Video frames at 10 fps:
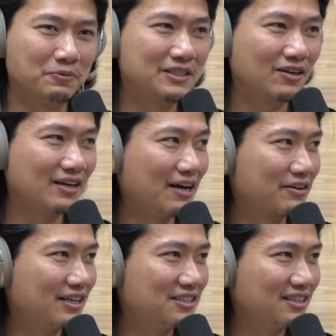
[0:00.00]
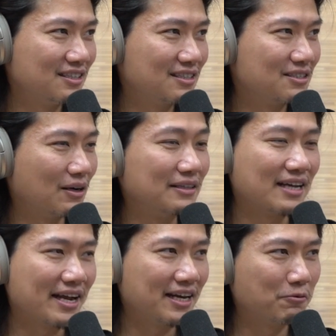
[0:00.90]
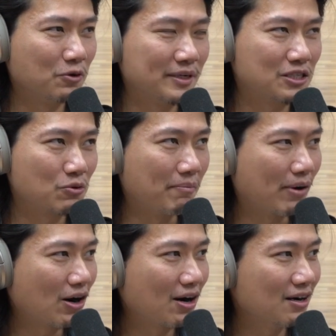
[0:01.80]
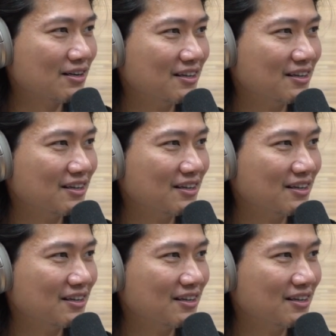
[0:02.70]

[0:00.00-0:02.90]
We turned our kitchen into what? our dining room into a bar.